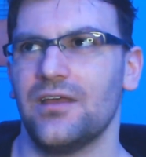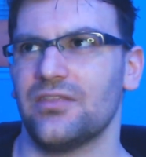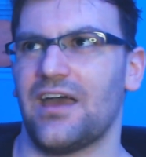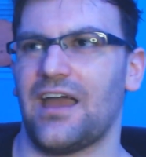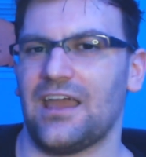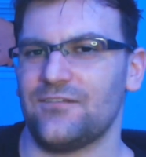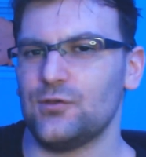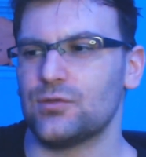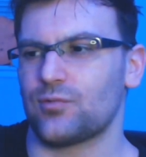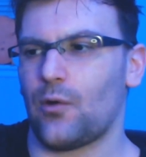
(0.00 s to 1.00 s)
that if
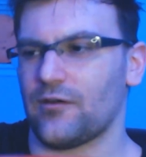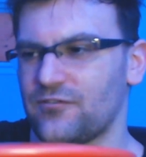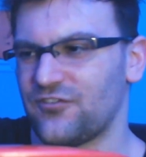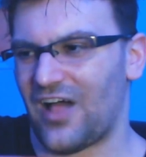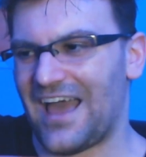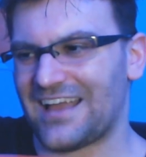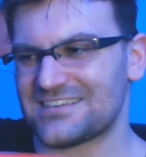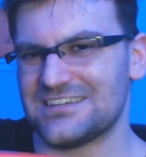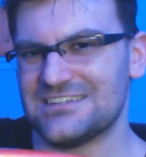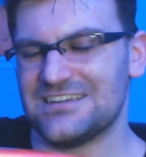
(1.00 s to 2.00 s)
you throw it
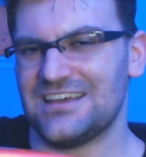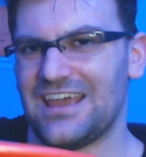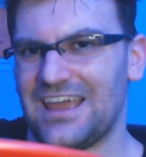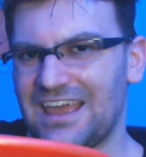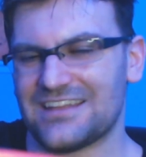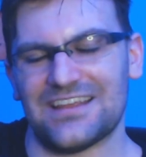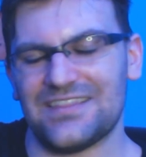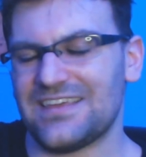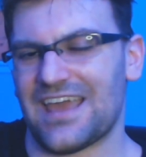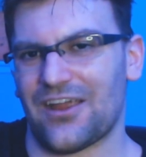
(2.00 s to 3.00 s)
flat and in
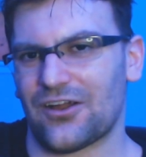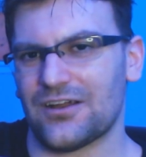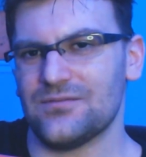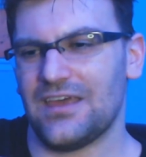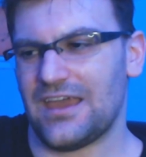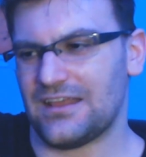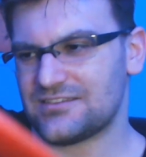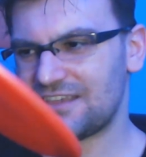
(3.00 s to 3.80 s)
the air, instead